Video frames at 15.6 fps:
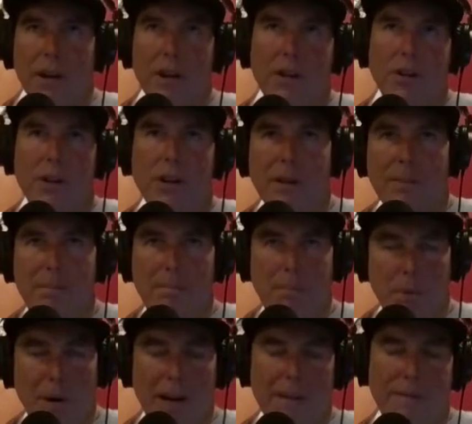you're going to
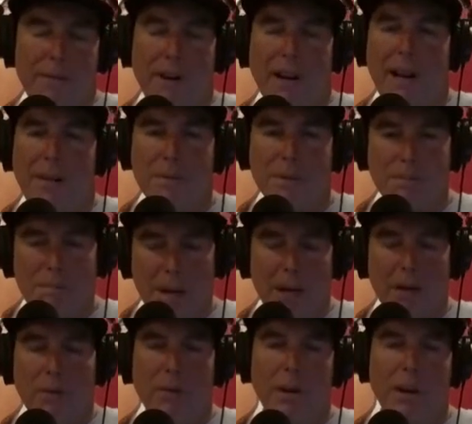break frames,
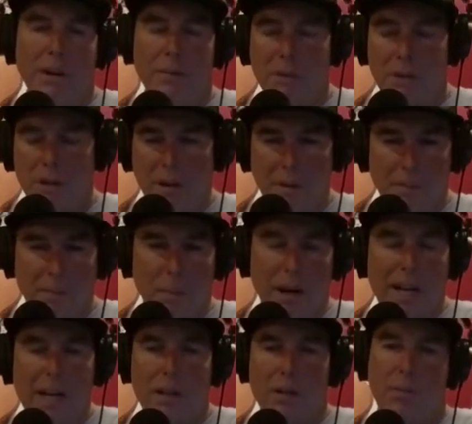bend rims,
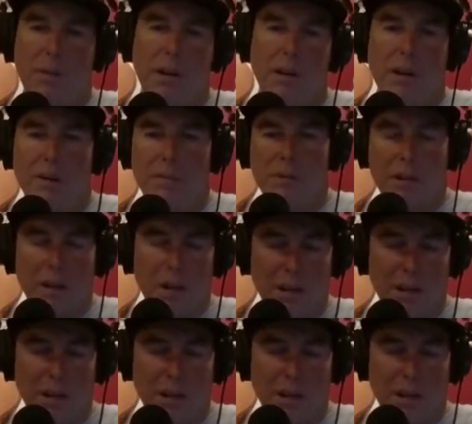break swing arms.